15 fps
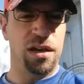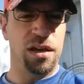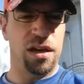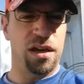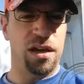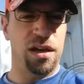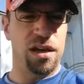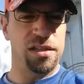
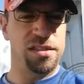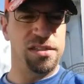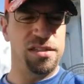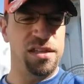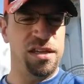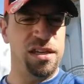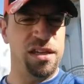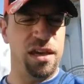and
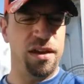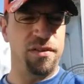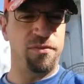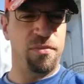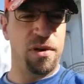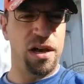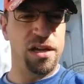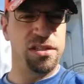see
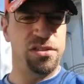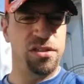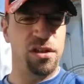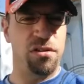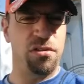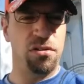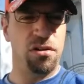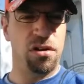if my
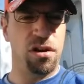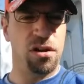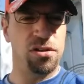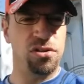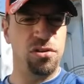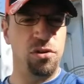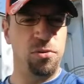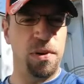
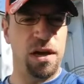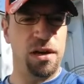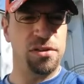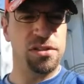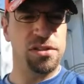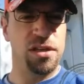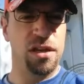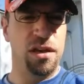zero-cost hoop
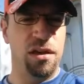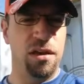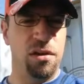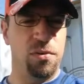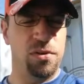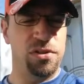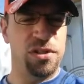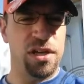house
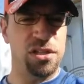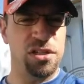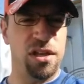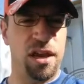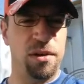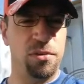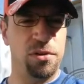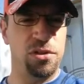was
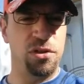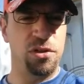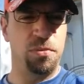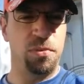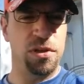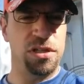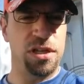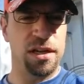actually able to
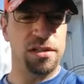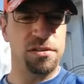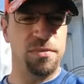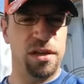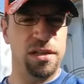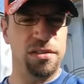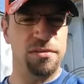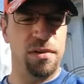protect
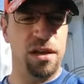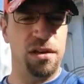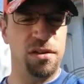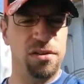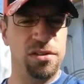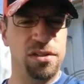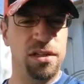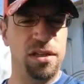my
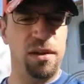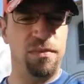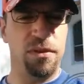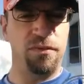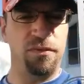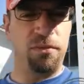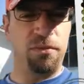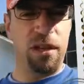tomatoes and keep
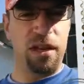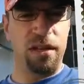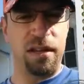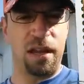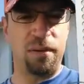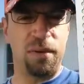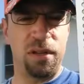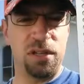them from getting
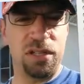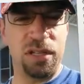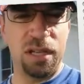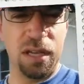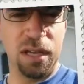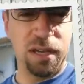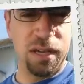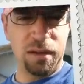damaged
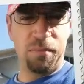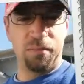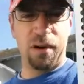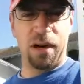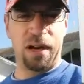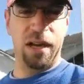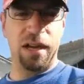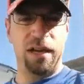
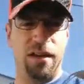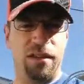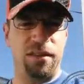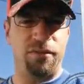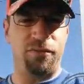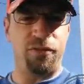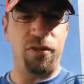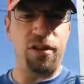by
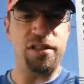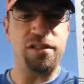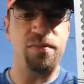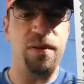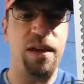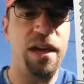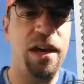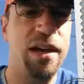the
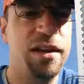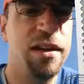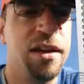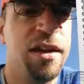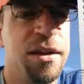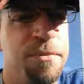frost we had.